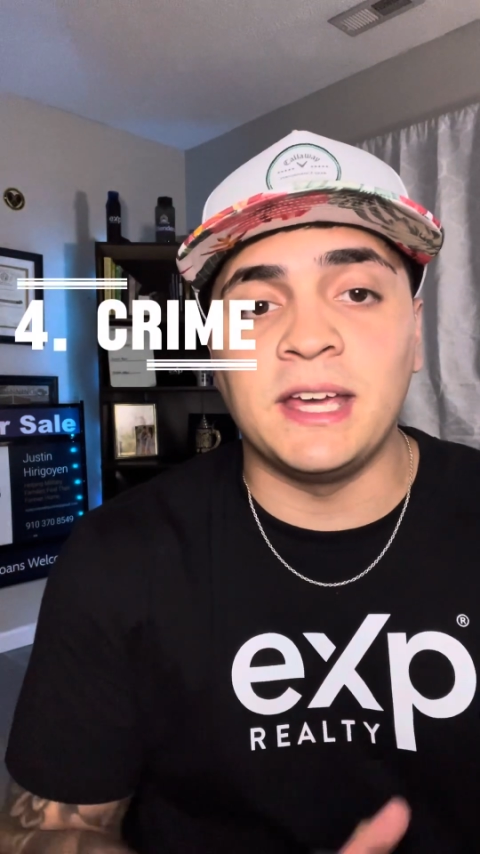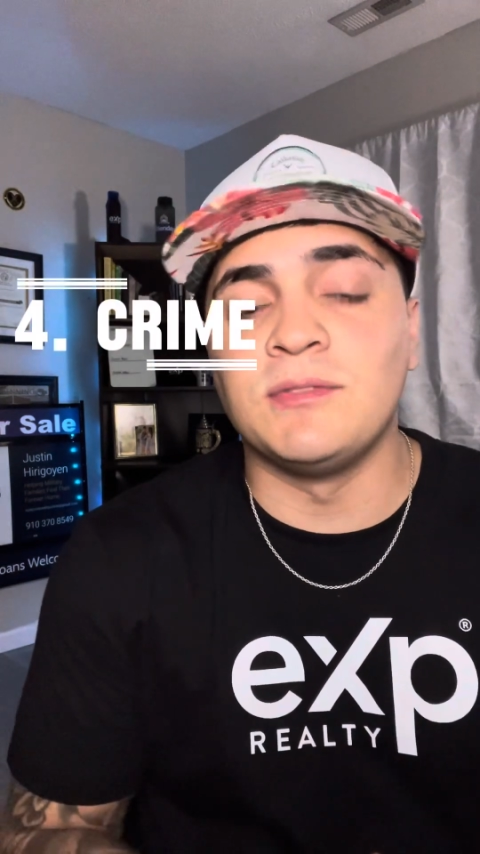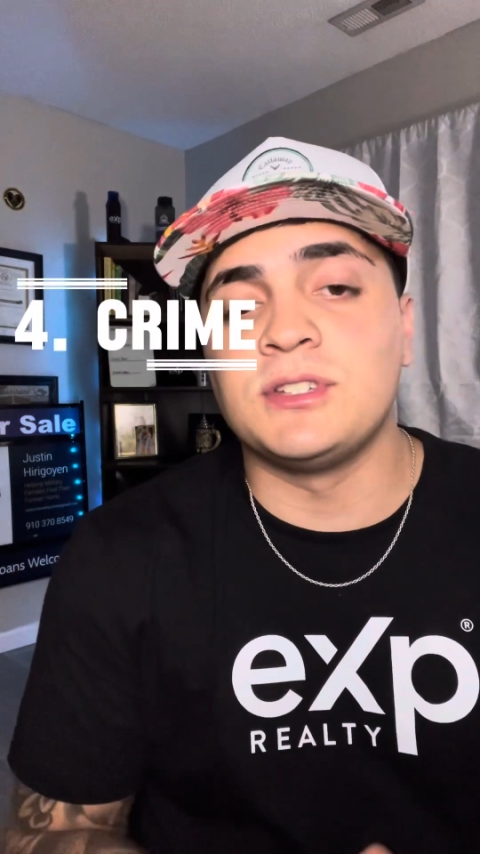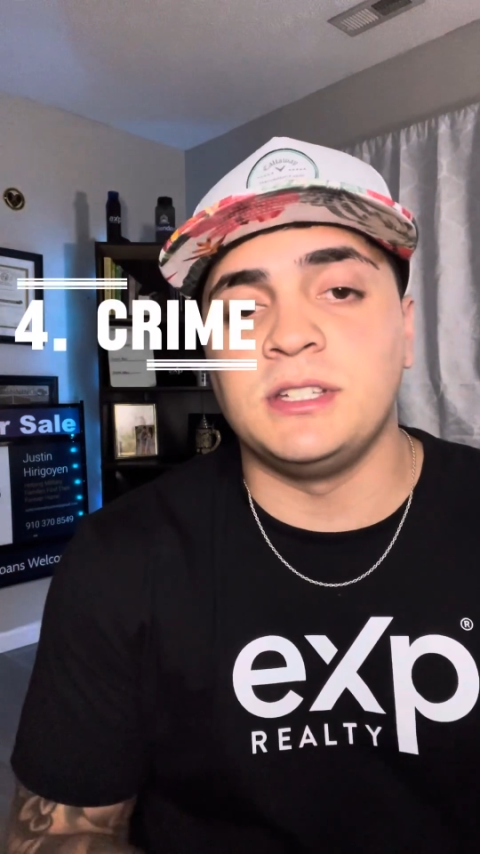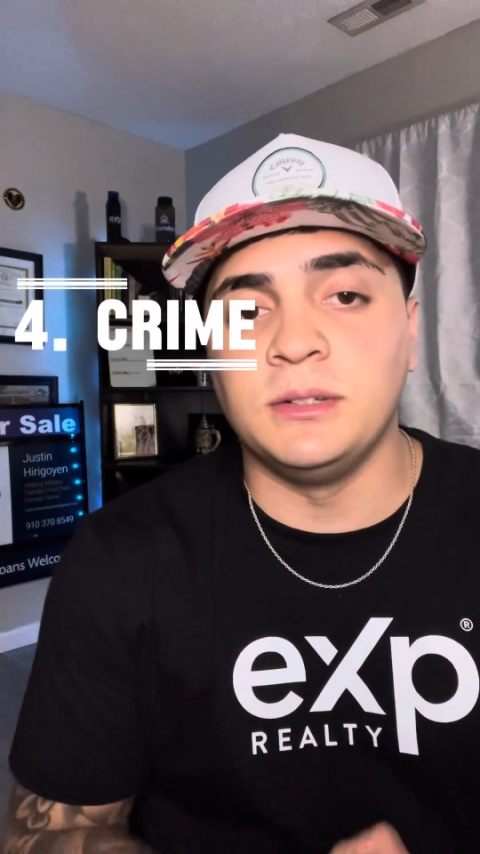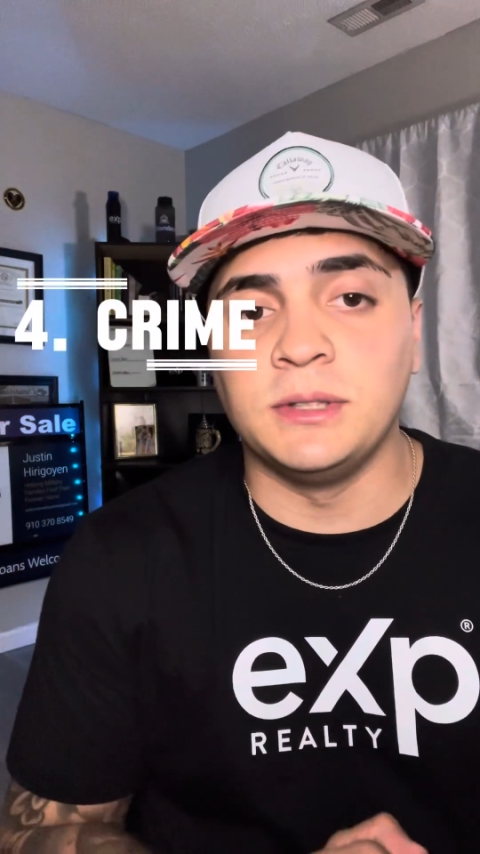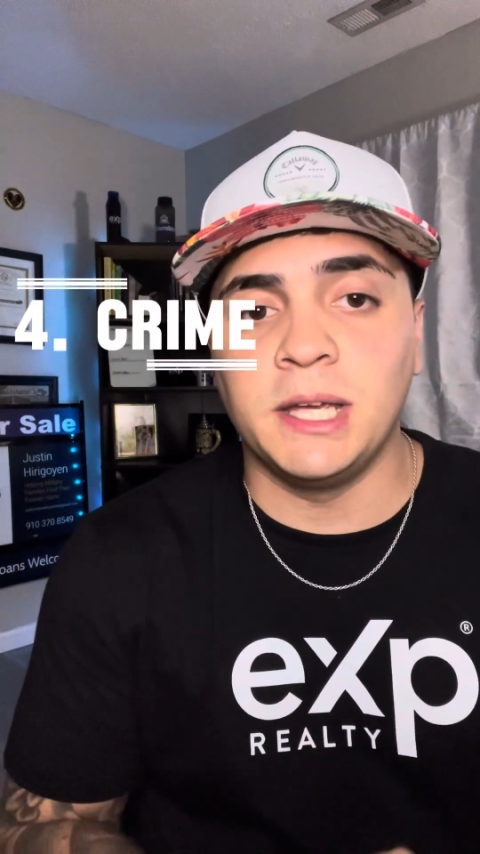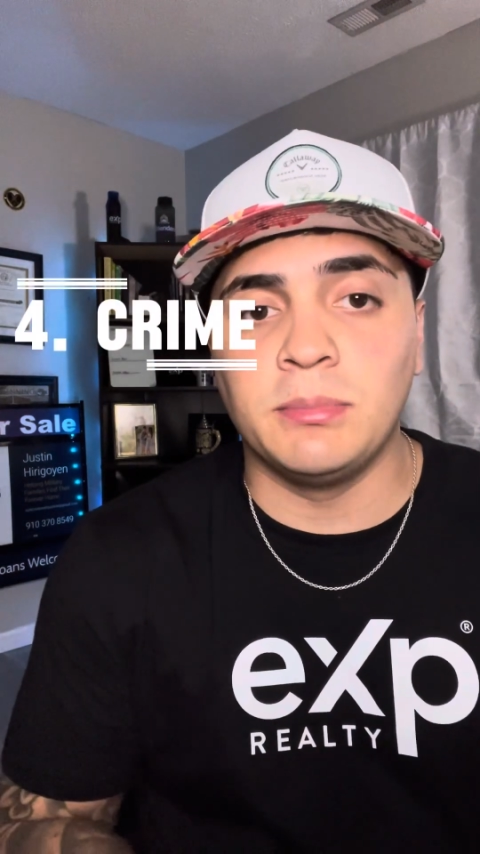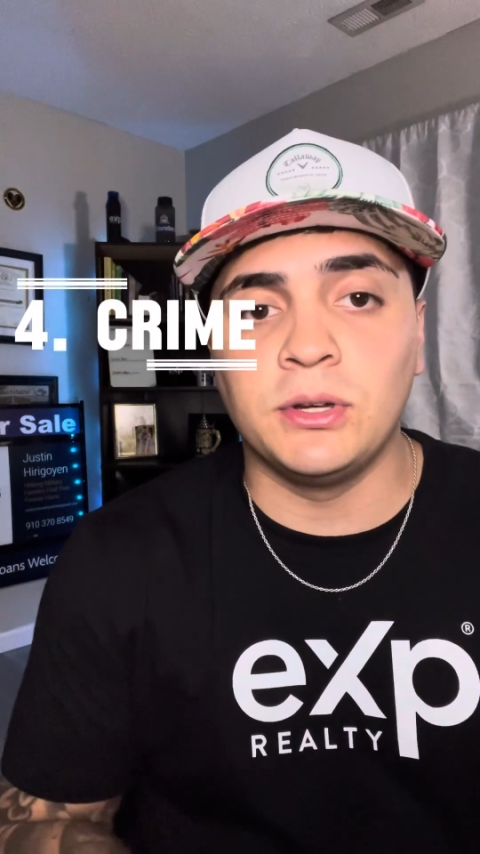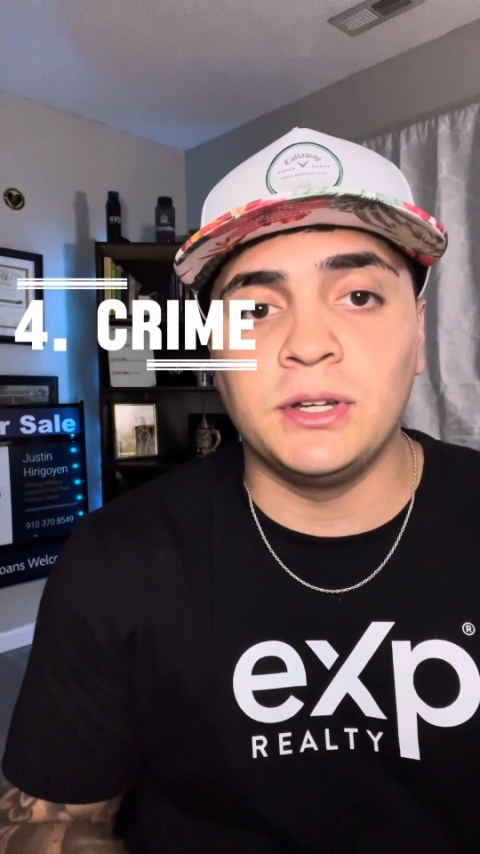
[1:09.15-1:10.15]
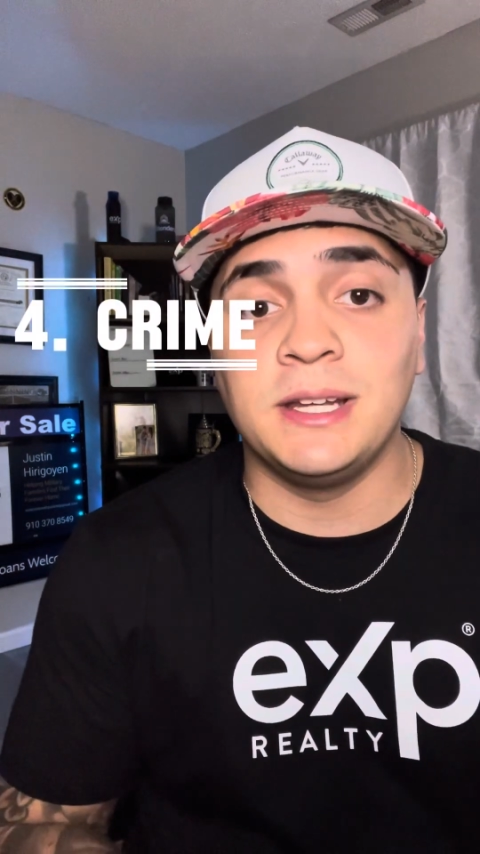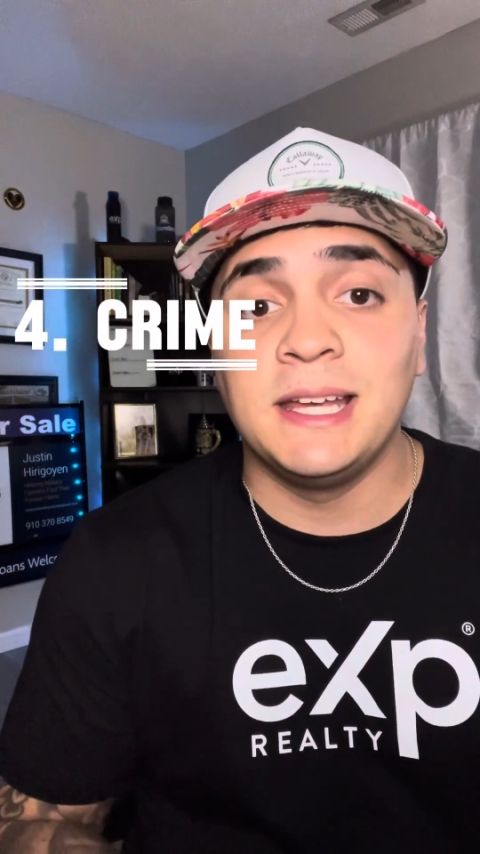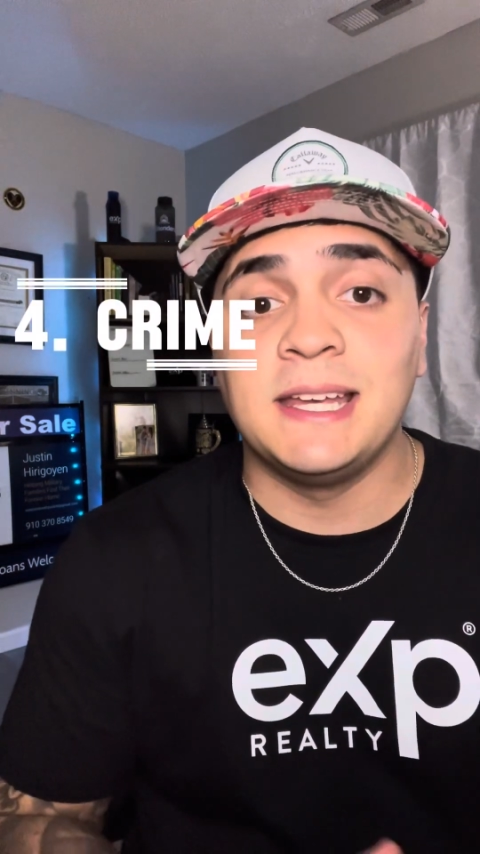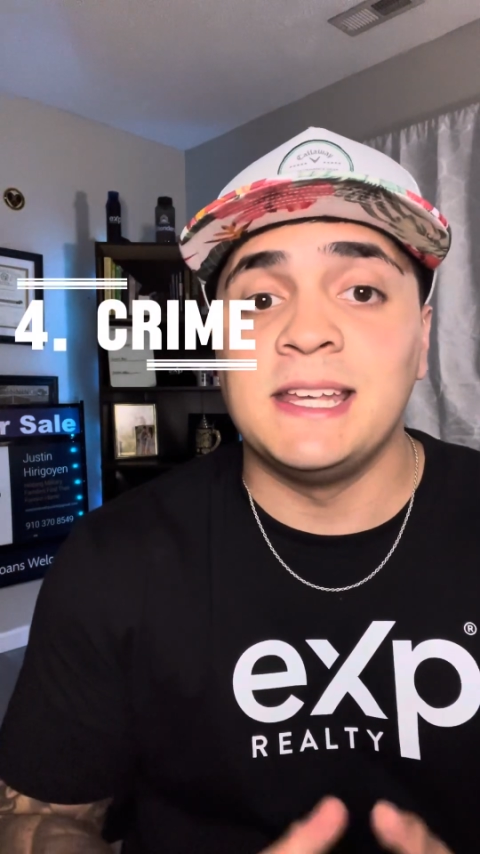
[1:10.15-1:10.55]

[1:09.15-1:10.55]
every single neighborhood